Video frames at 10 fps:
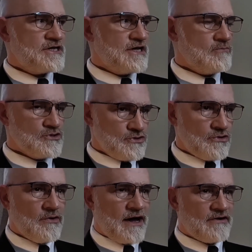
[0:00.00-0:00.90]
to get
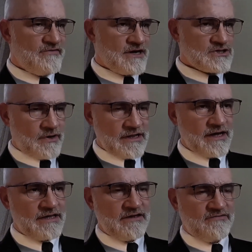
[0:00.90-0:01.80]
Maduro out of Venezuela,
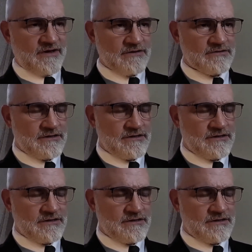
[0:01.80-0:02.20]
and they failed.